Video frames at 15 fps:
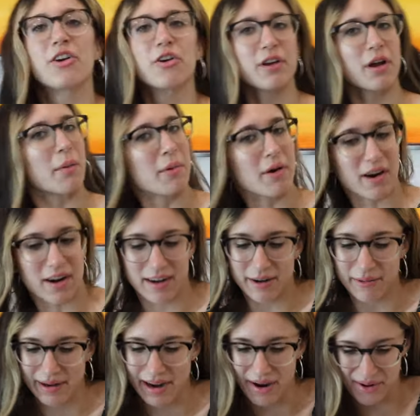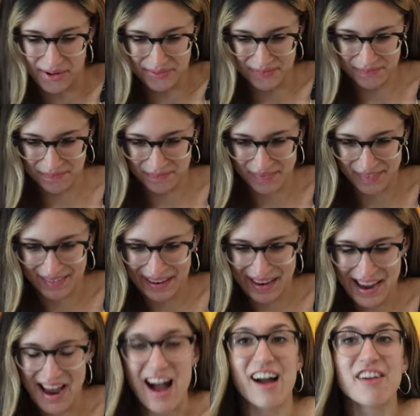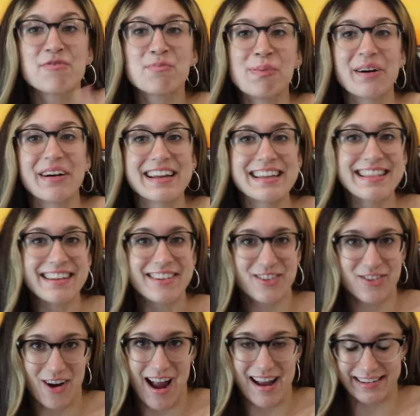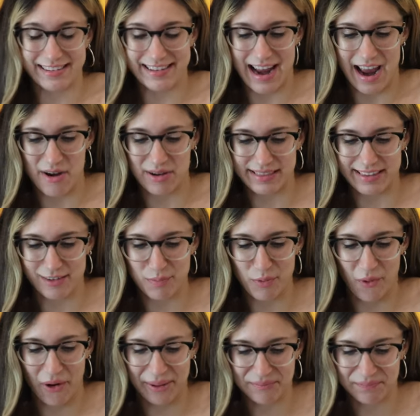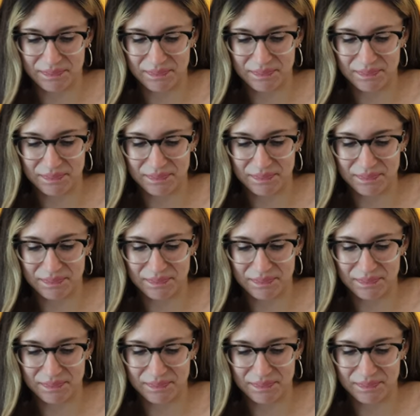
Tokyo Blur, here we go. I've played these tracks now at this point.